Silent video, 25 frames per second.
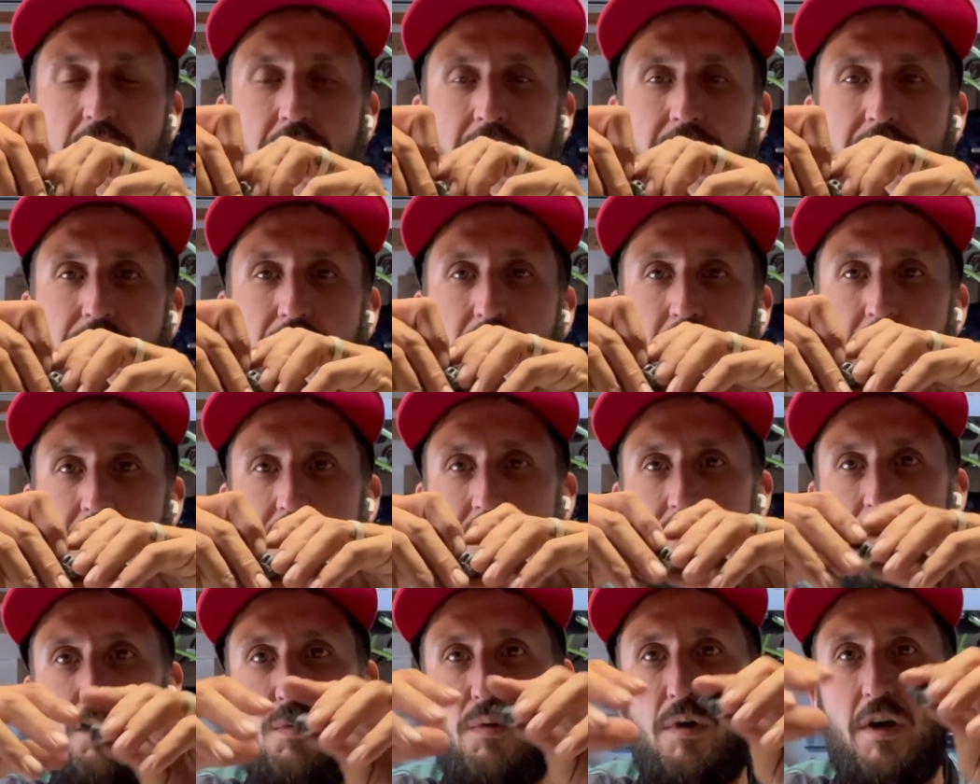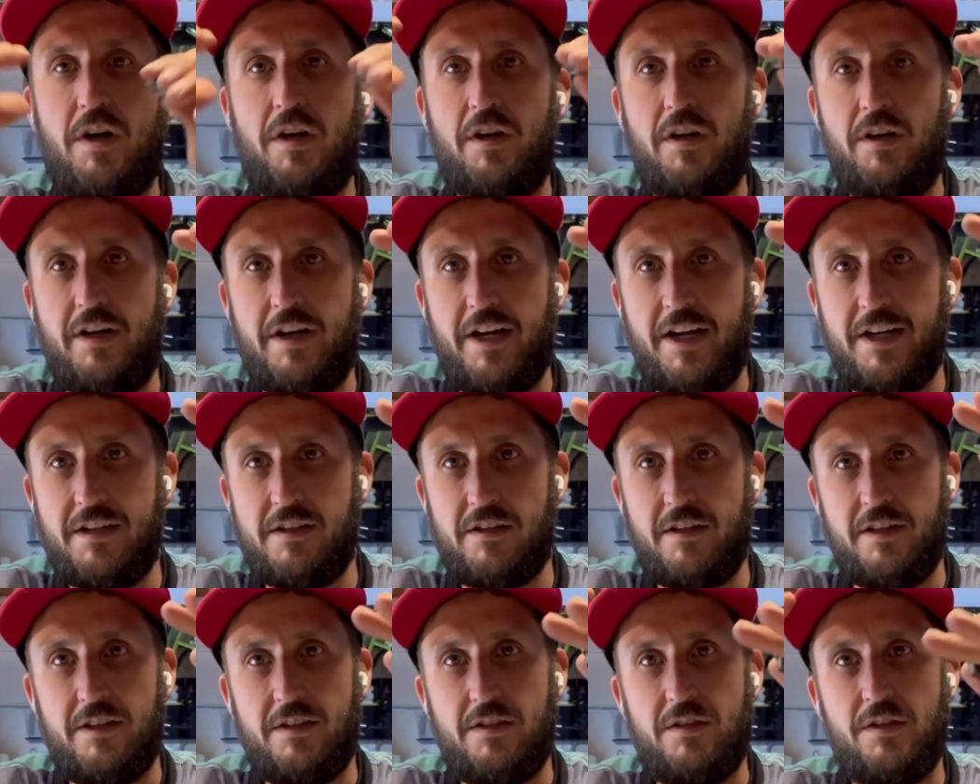It floods the water
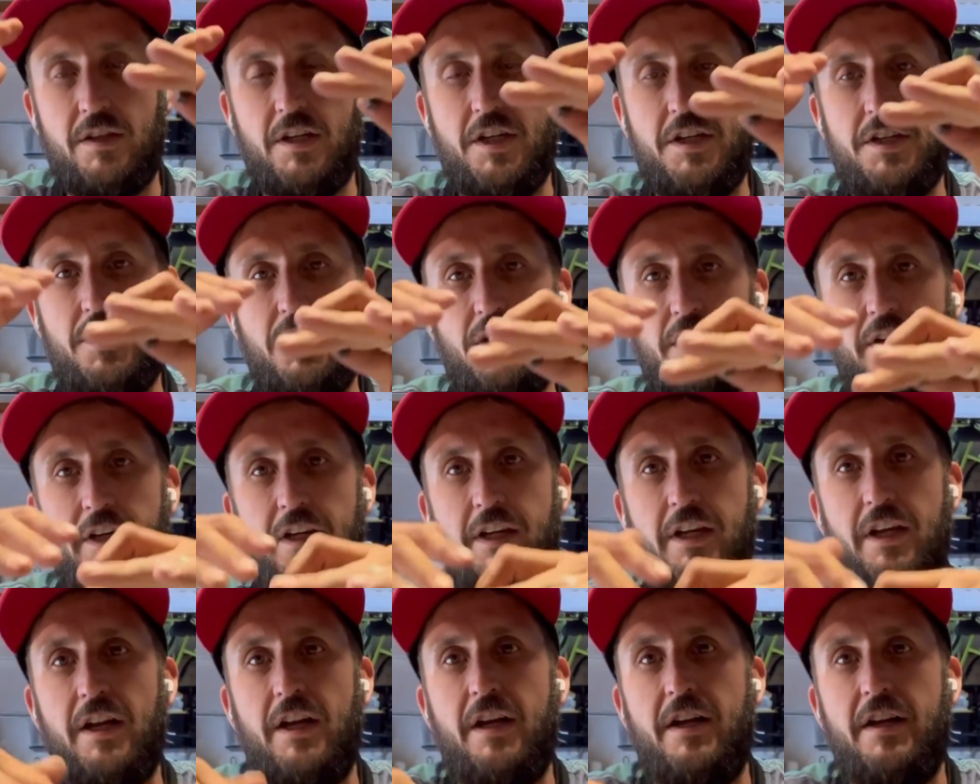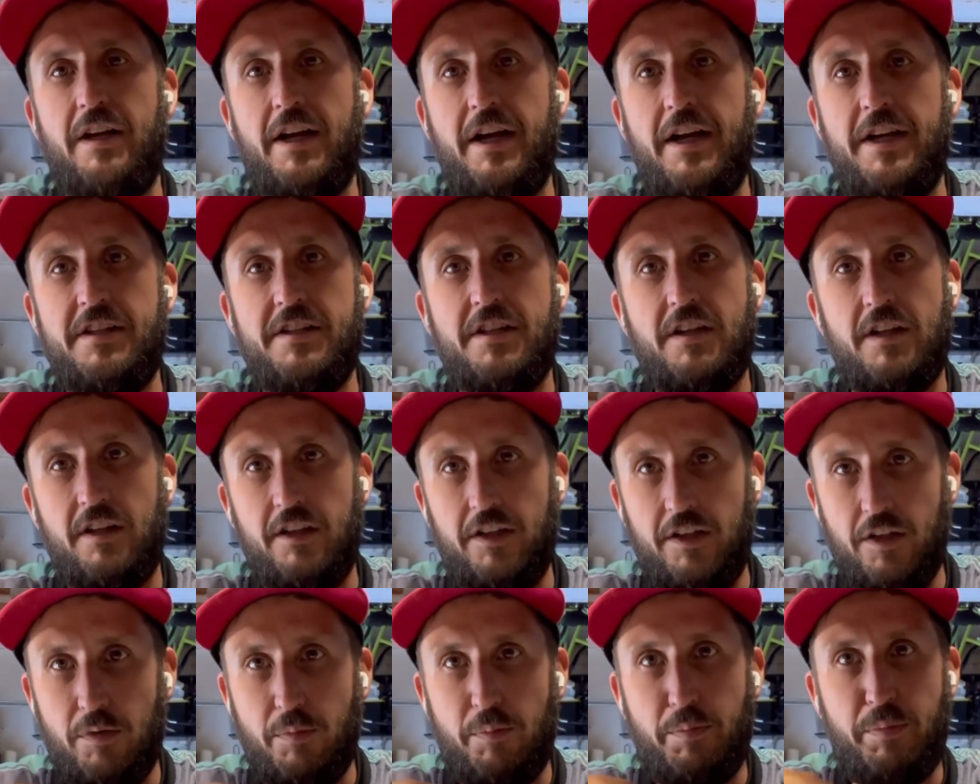nicely so that you can get a nice,
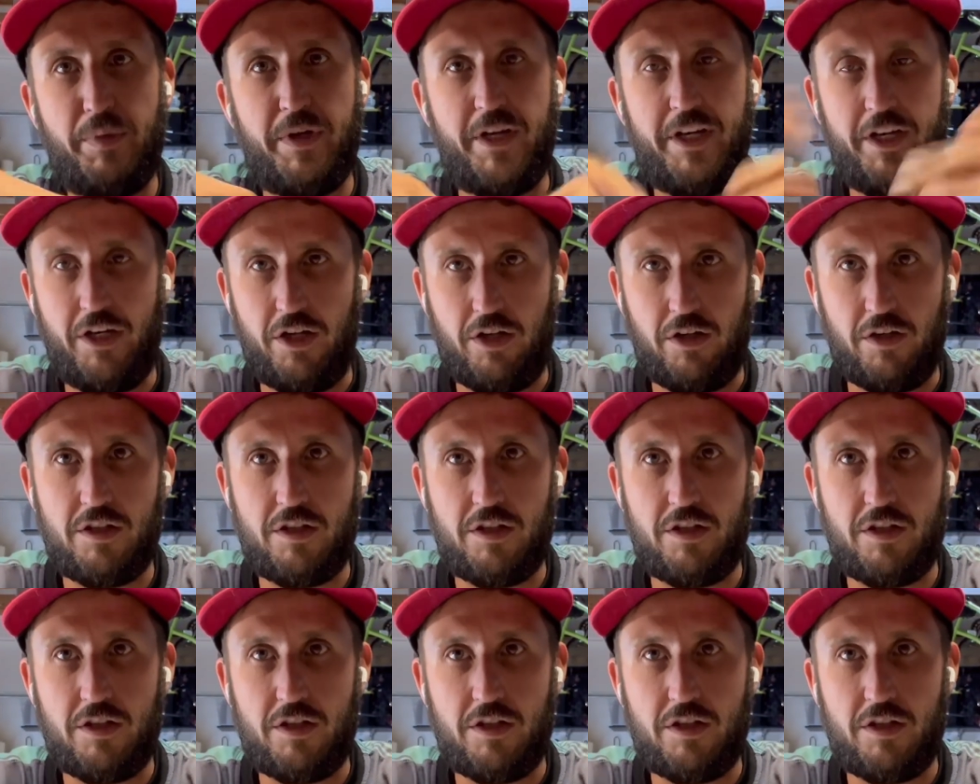clear, pure,